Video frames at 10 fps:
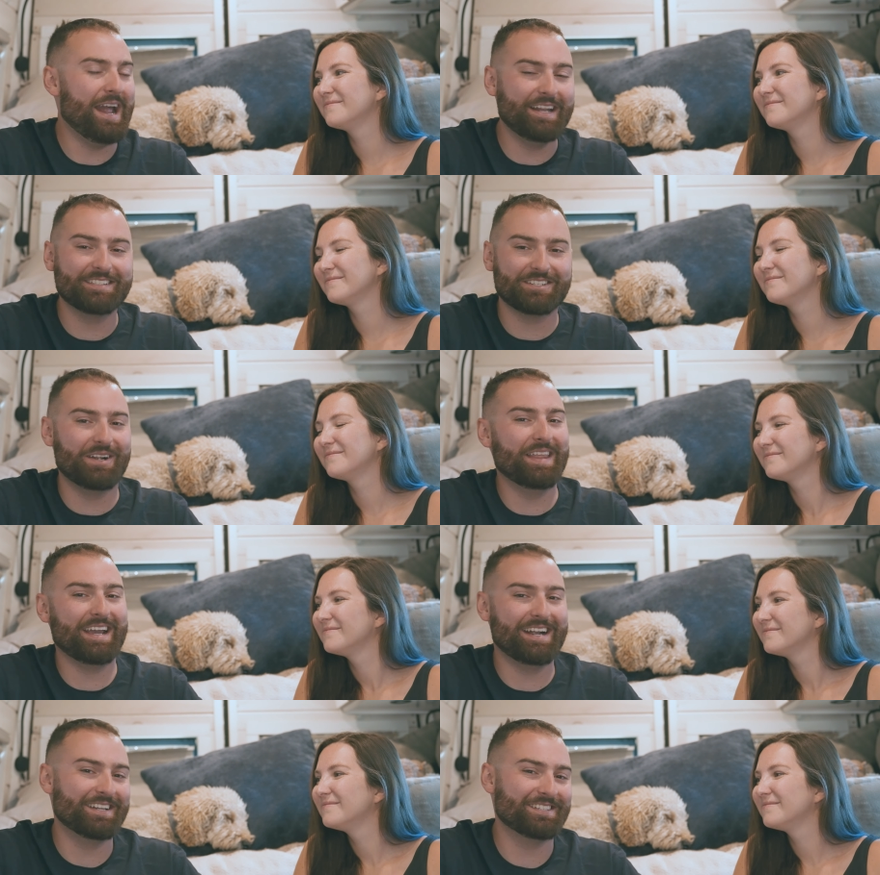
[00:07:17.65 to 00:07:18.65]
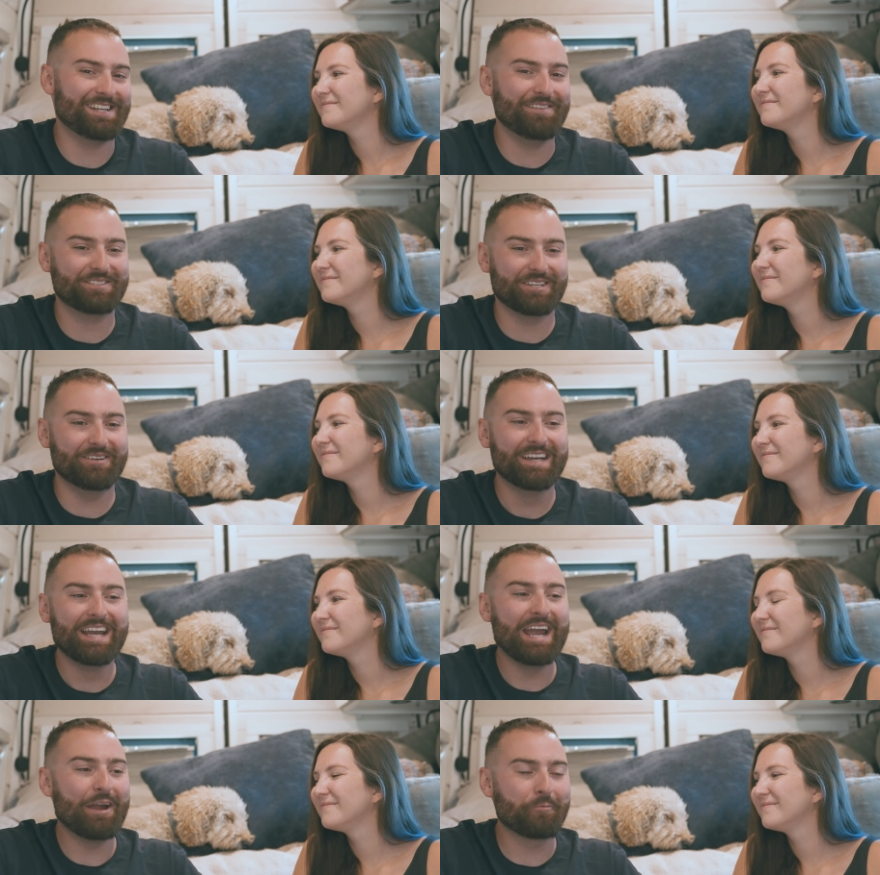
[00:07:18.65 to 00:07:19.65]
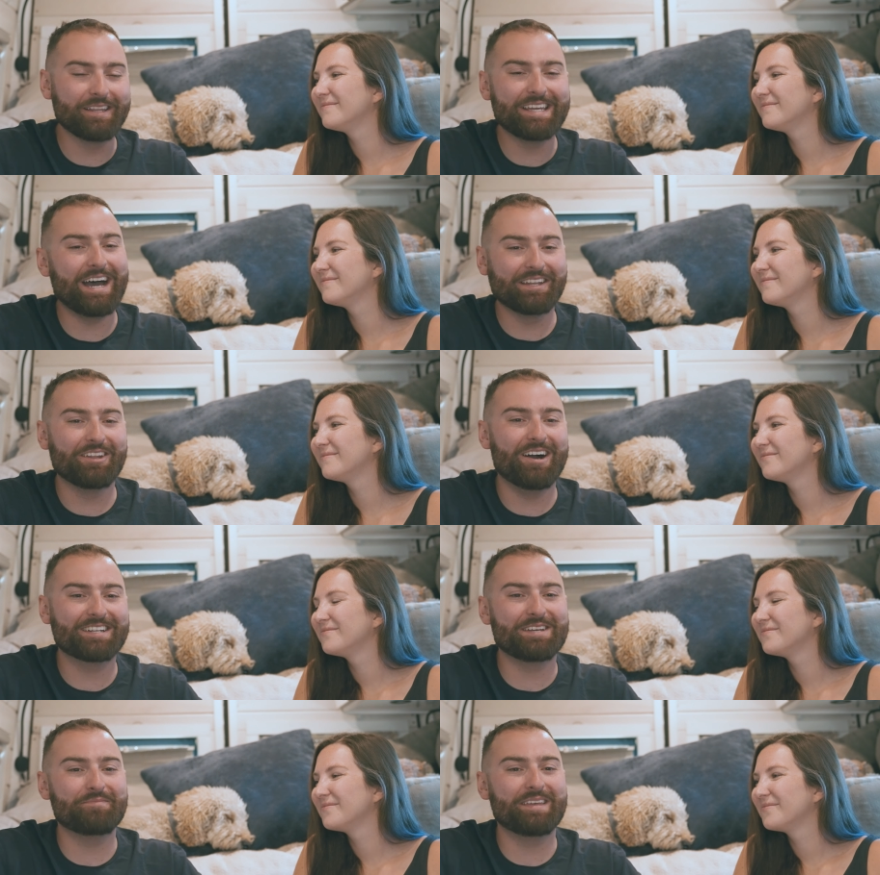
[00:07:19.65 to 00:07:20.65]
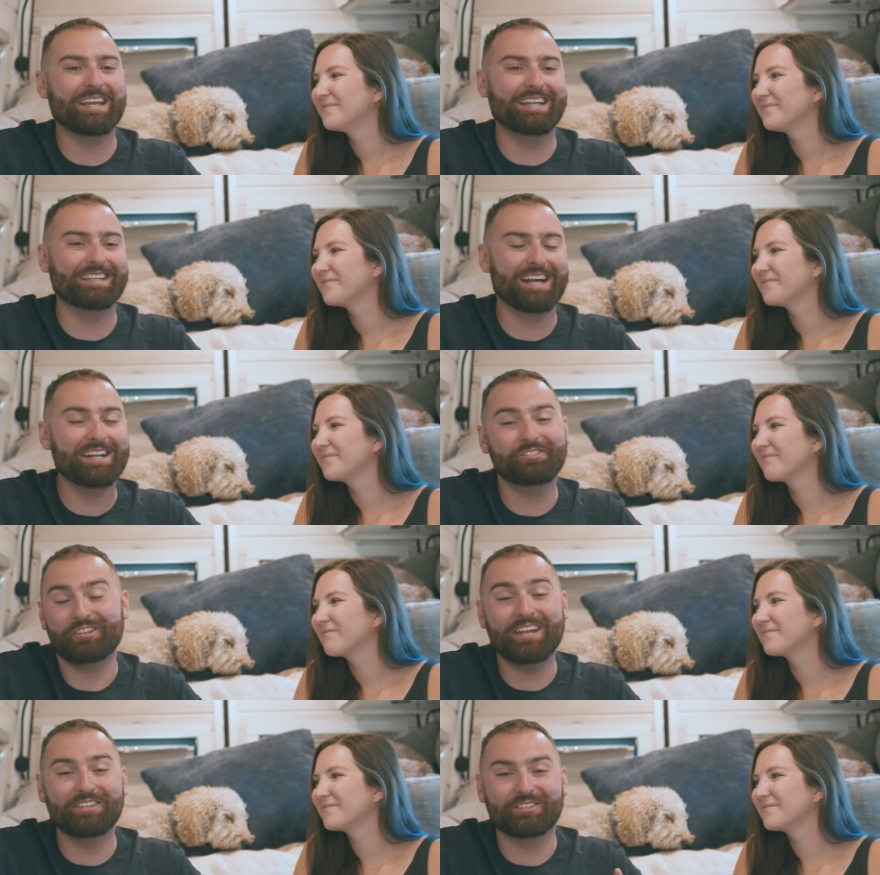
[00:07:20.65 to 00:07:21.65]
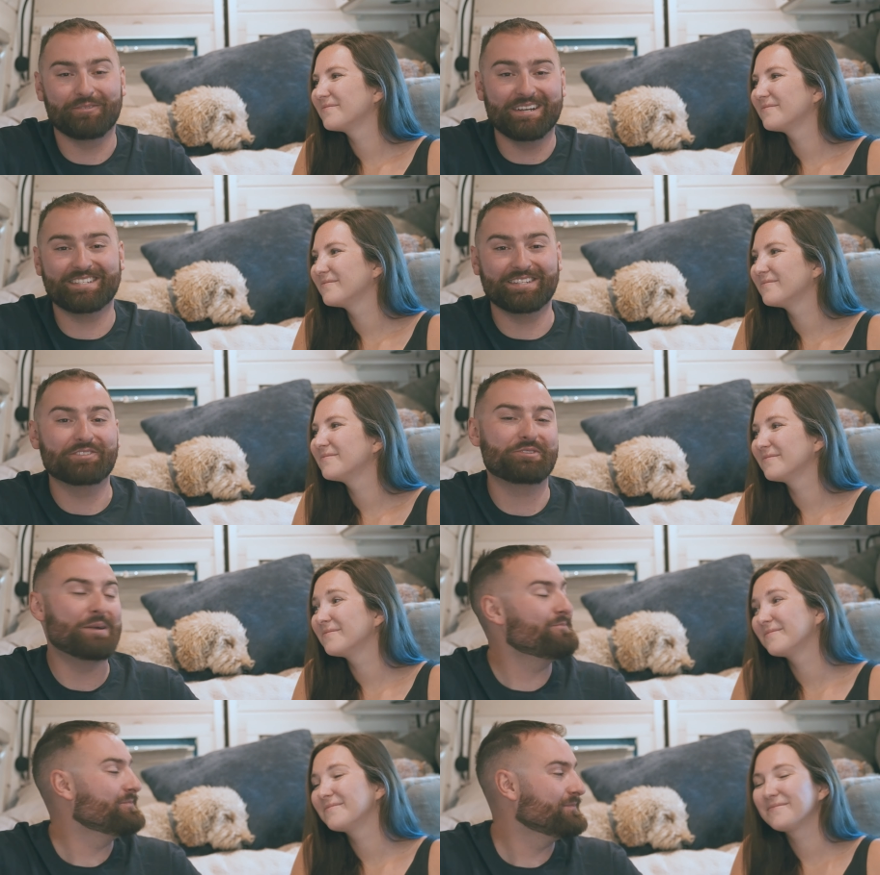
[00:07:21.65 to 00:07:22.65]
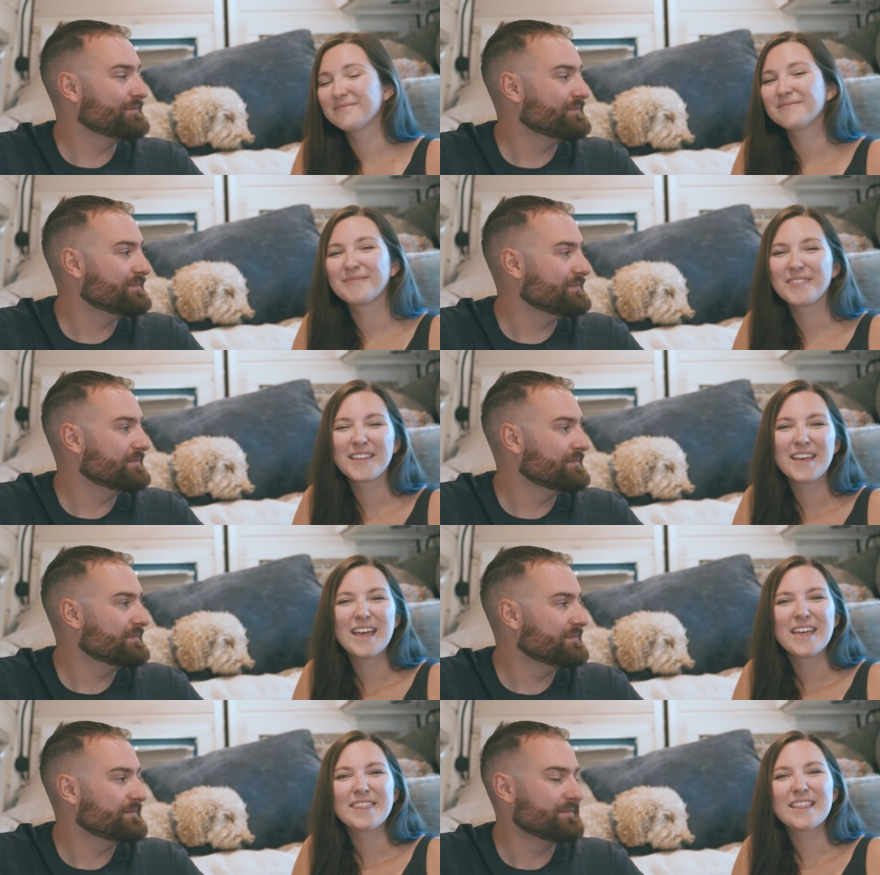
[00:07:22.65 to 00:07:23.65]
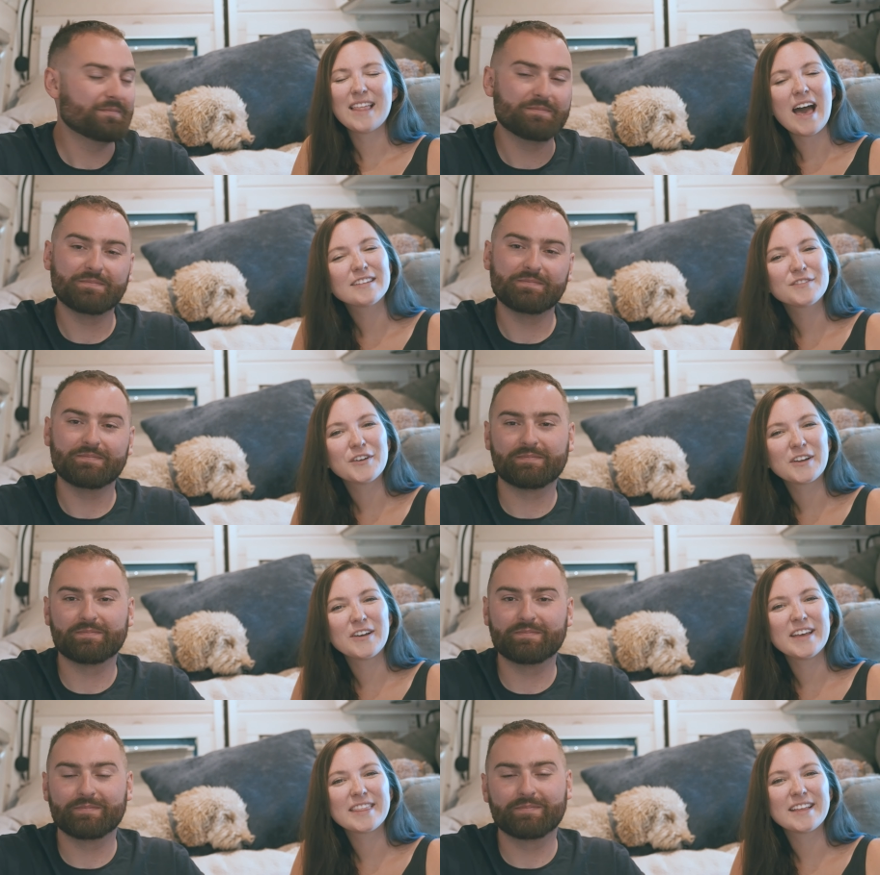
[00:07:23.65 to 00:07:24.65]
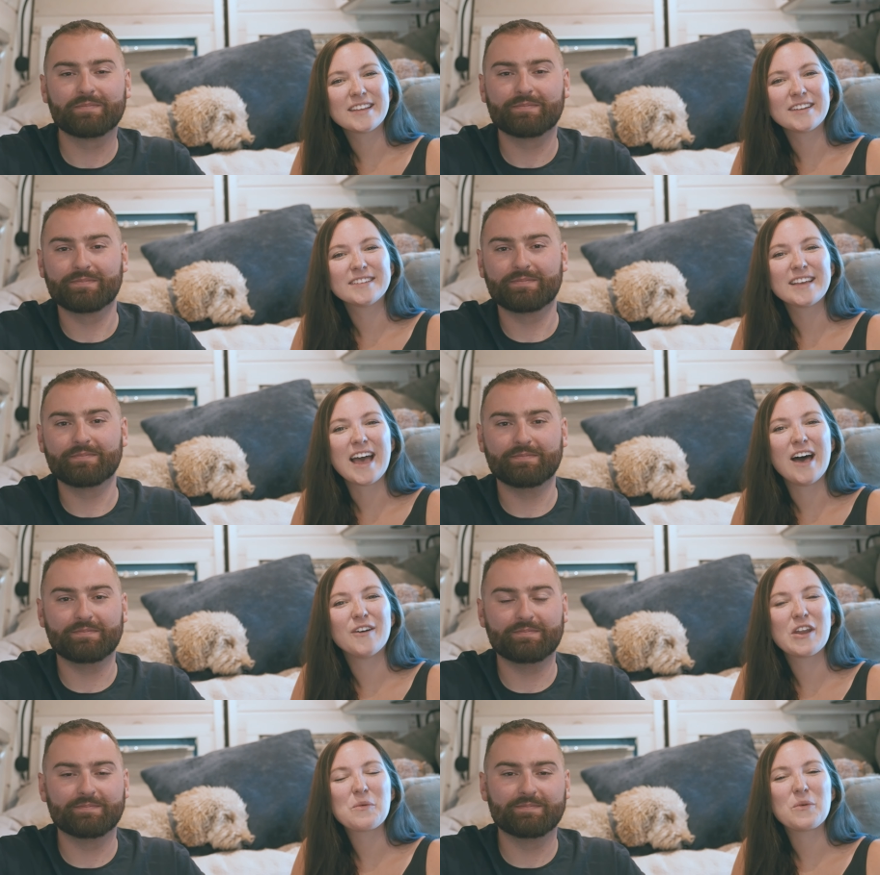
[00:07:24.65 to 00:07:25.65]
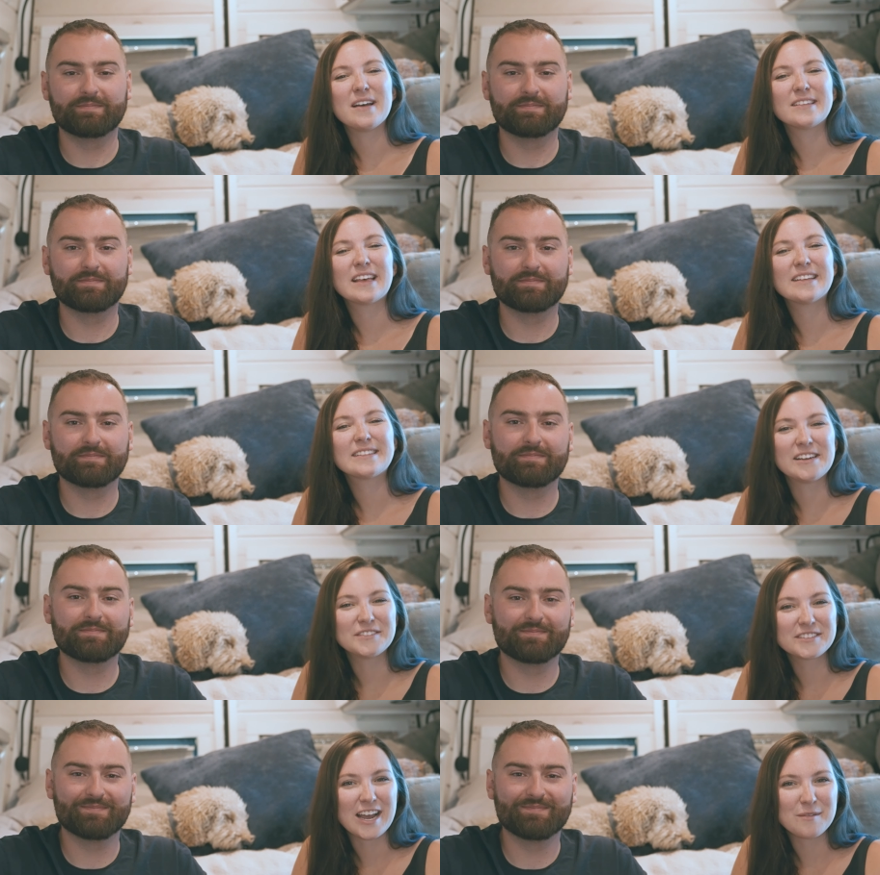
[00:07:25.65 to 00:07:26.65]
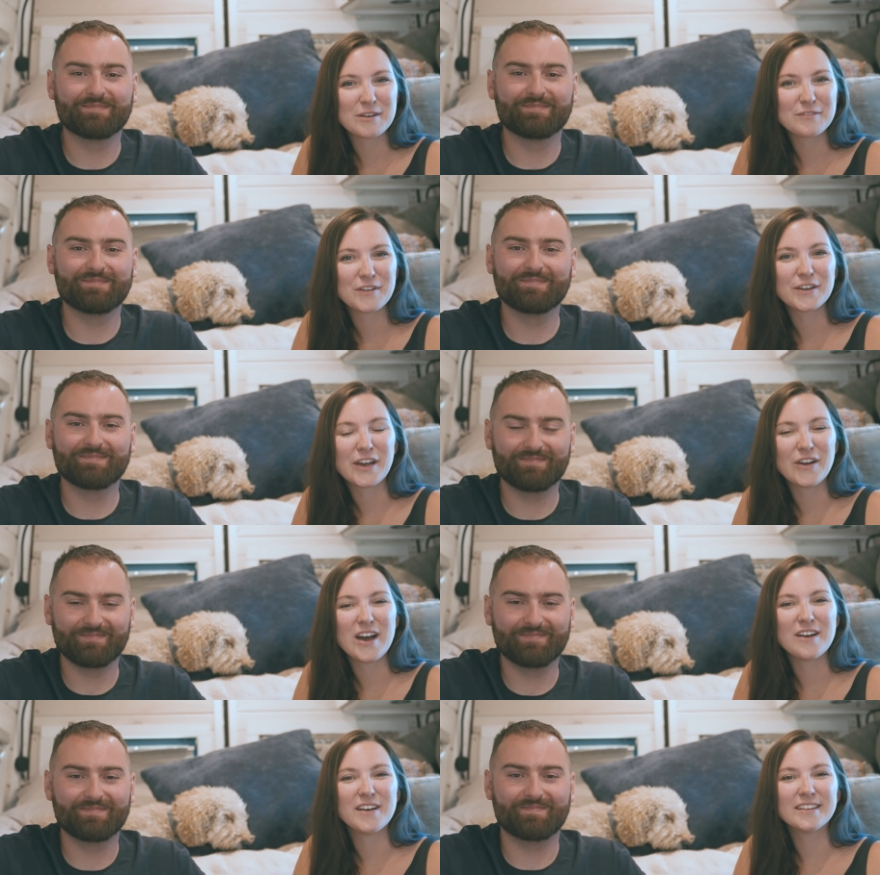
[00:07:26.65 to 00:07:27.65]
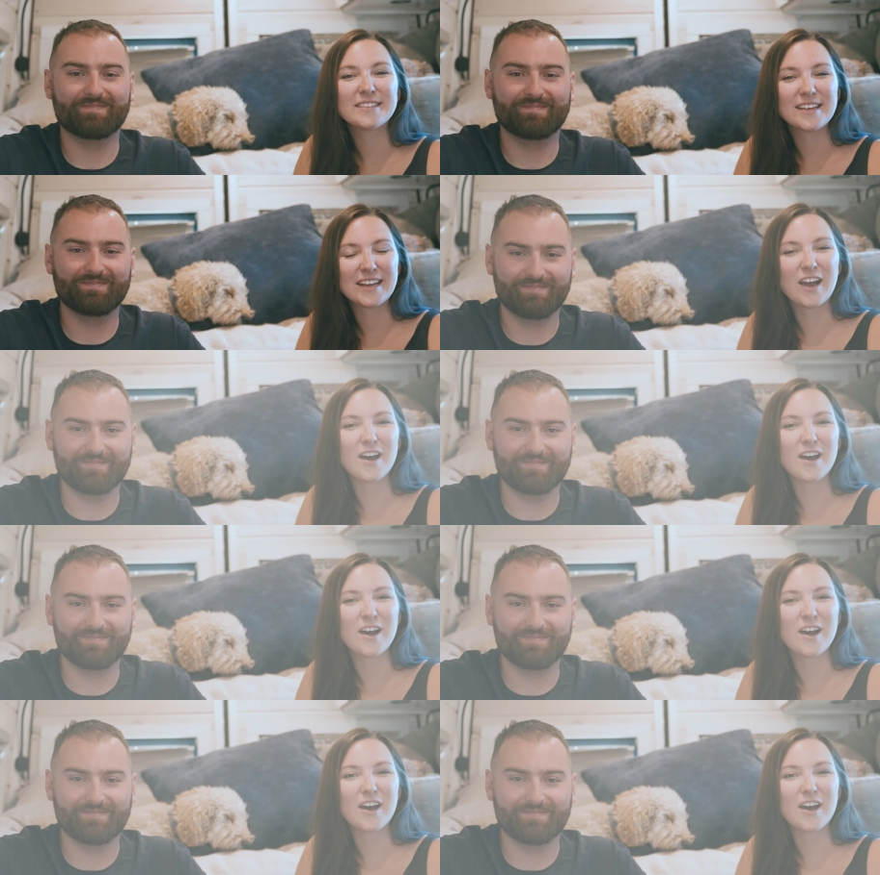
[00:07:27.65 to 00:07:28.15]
Speaker 1: edits and all that kind of stuff. So it really unlocked something and kind of changed the rest of the trip.
Speaker 2: The last photo in the little town was a self-timer photo of us sitting